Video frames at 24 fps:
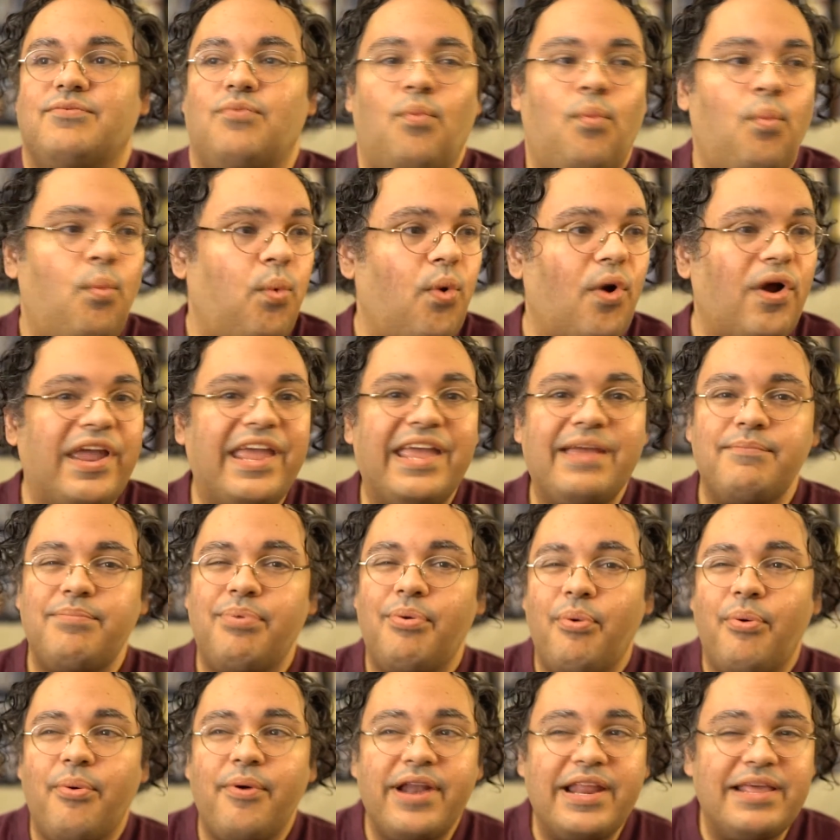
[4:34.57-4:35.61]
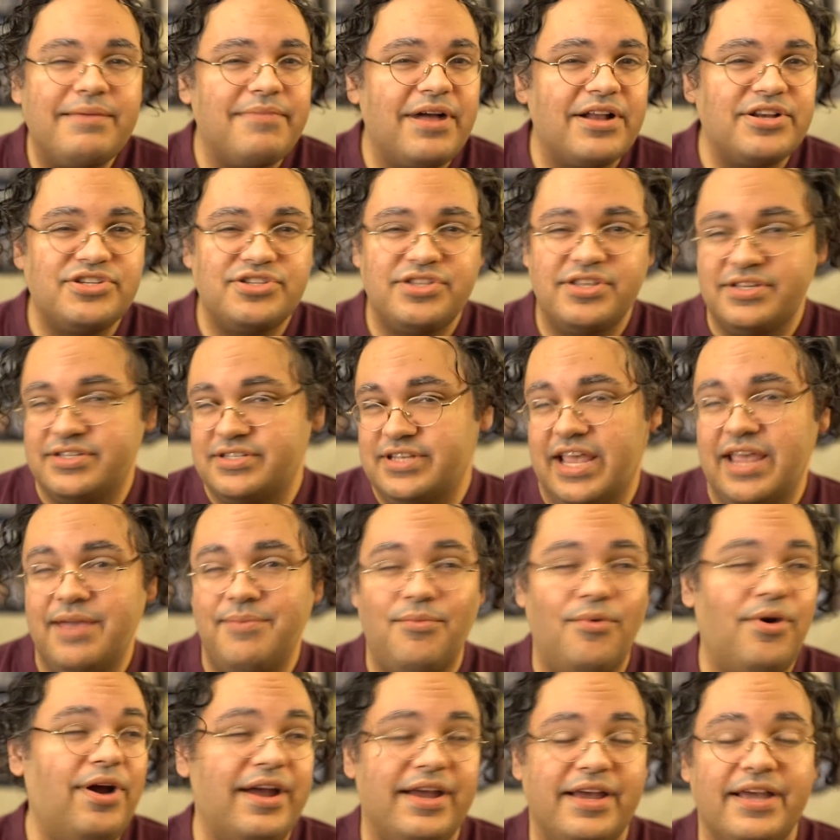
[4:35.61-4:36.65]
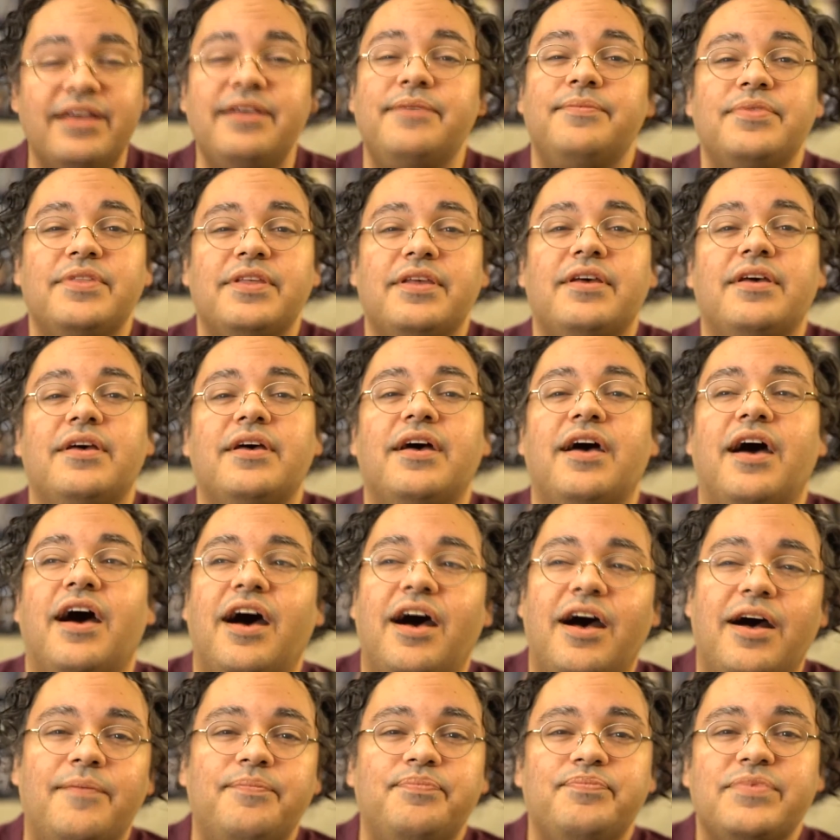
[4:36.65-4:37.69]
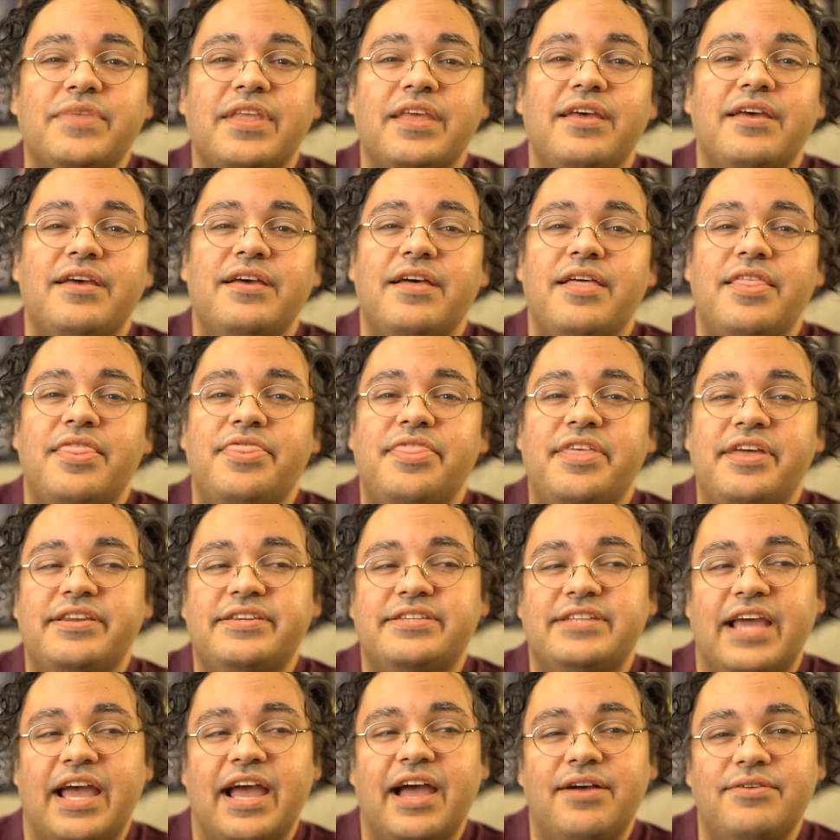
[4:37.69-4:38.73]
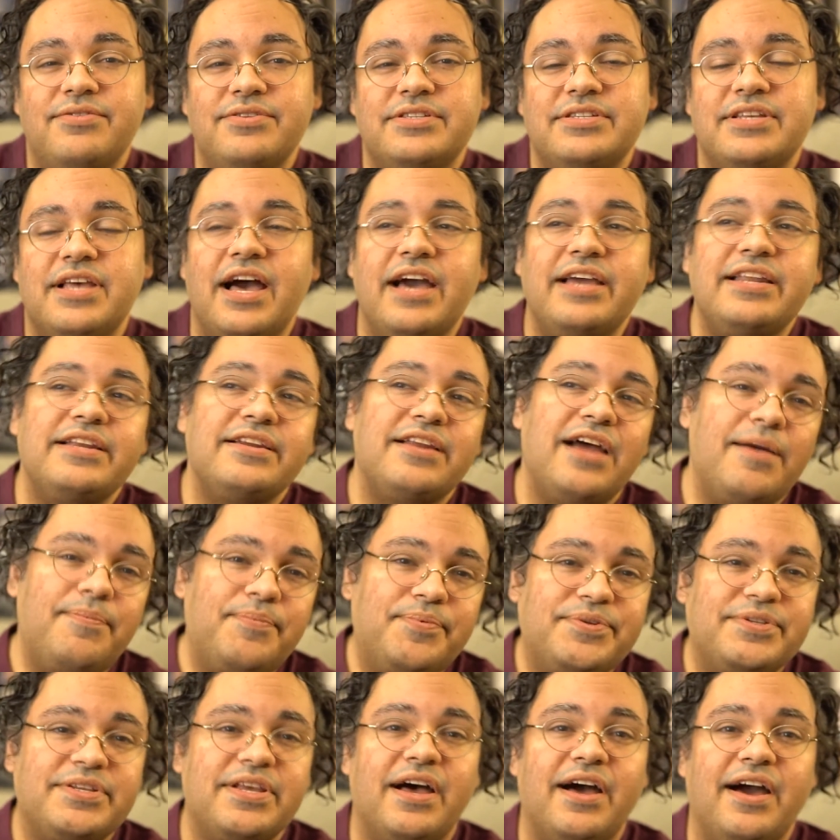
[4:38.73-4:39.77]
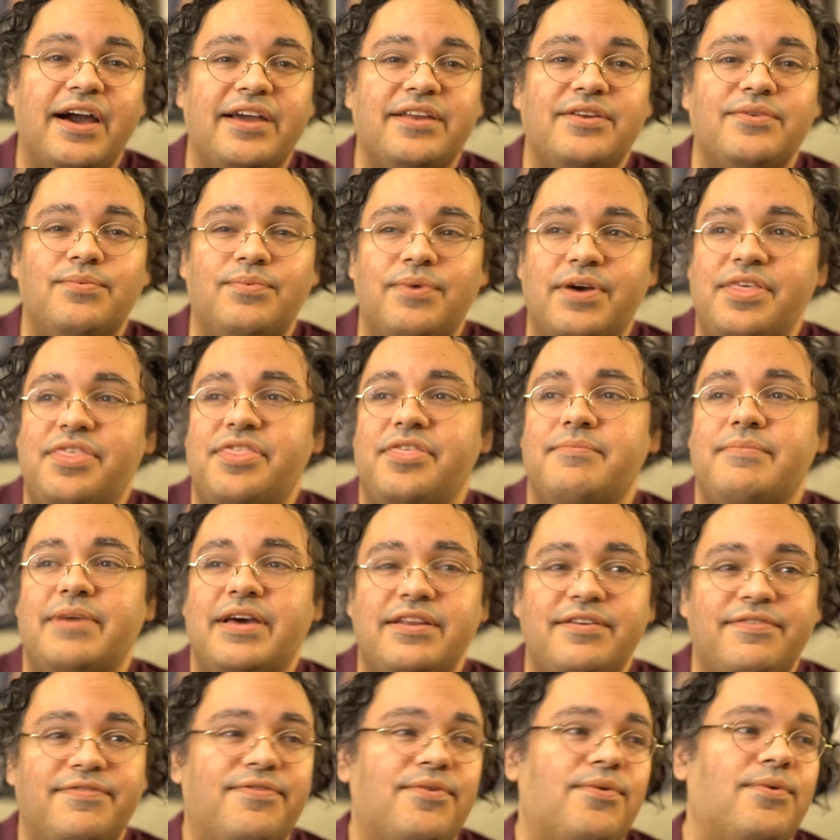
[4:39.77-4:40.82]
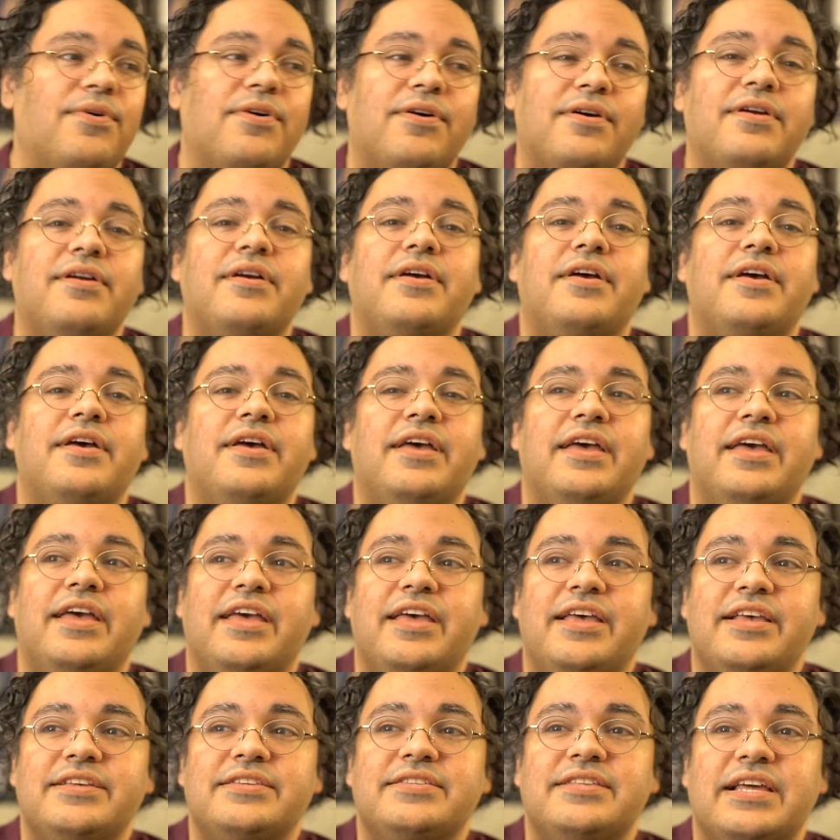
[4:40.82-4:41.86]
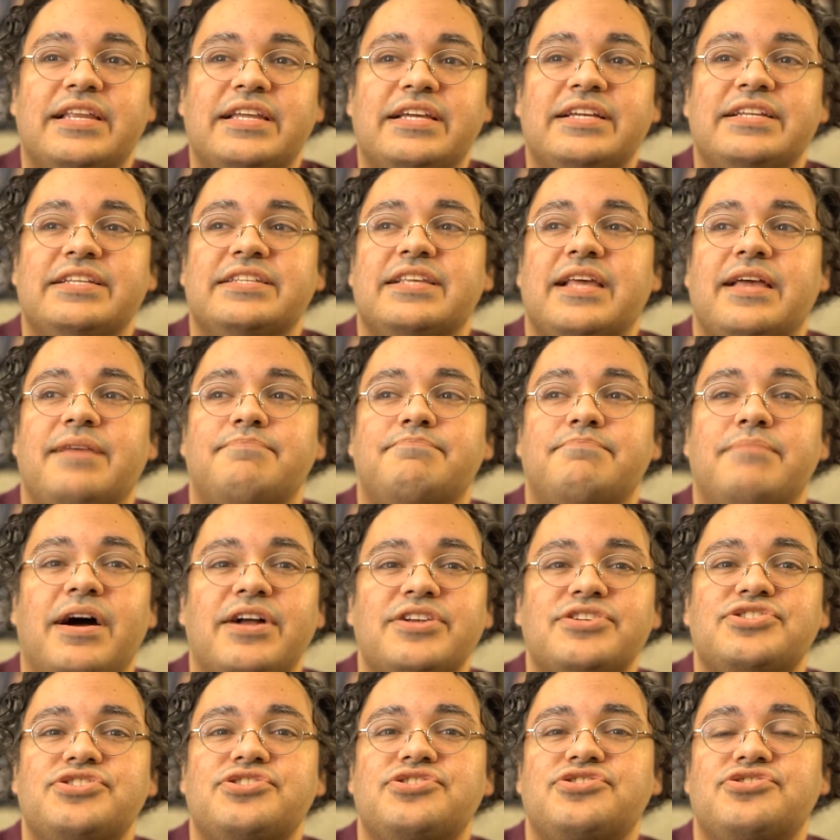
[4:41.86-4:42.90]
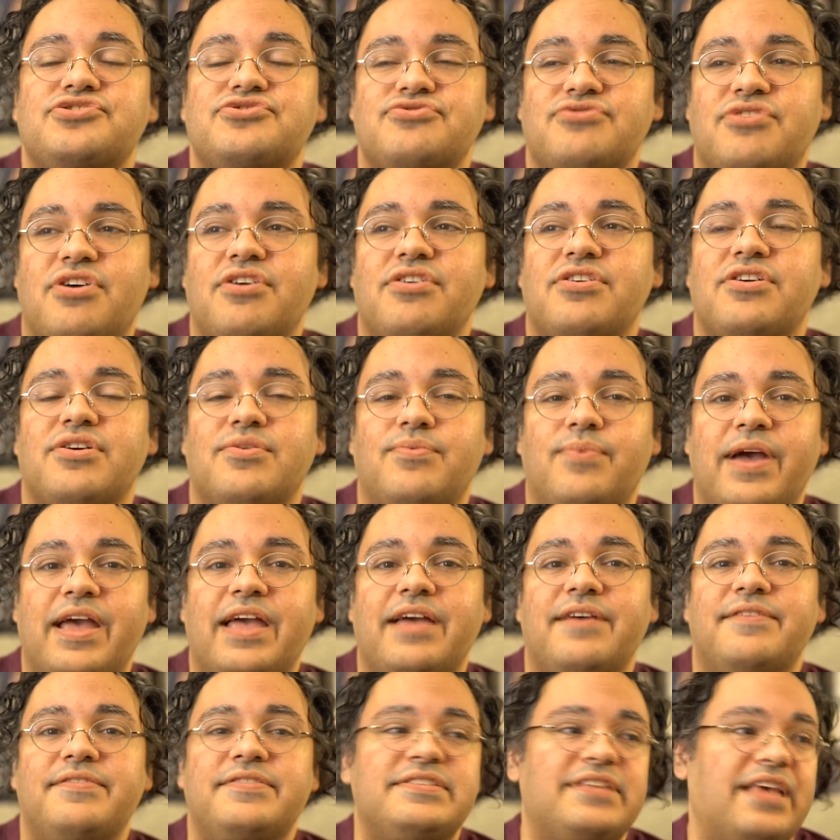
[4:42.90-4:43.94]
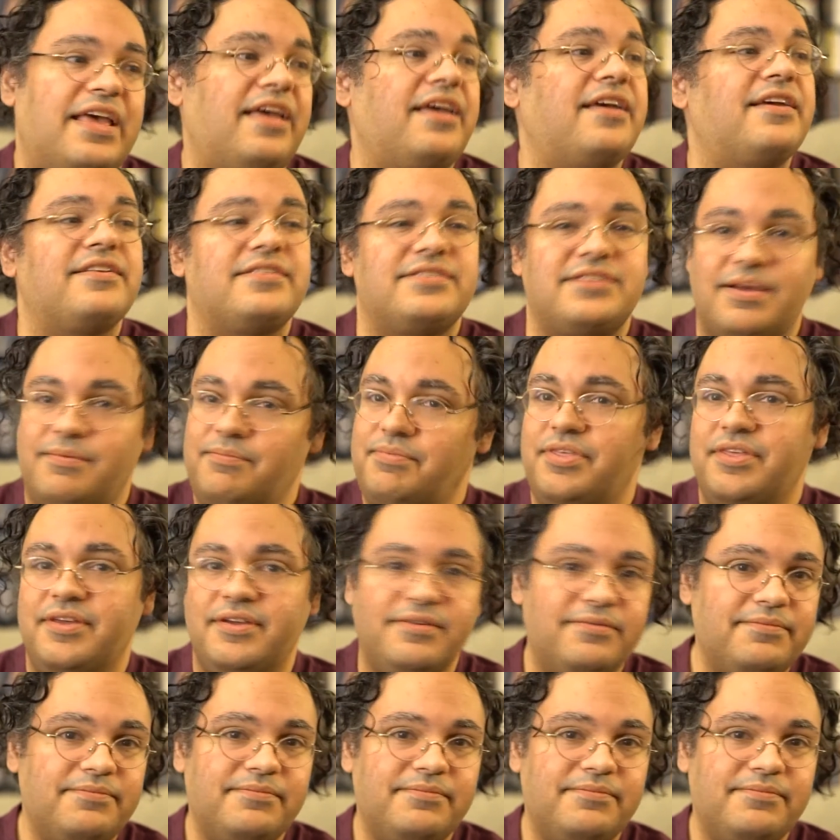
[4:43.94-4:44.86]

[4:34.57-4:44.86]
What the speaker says: working pretty much the same way. The downside and upside with the metaphor is that it is a much stronger way of saying something.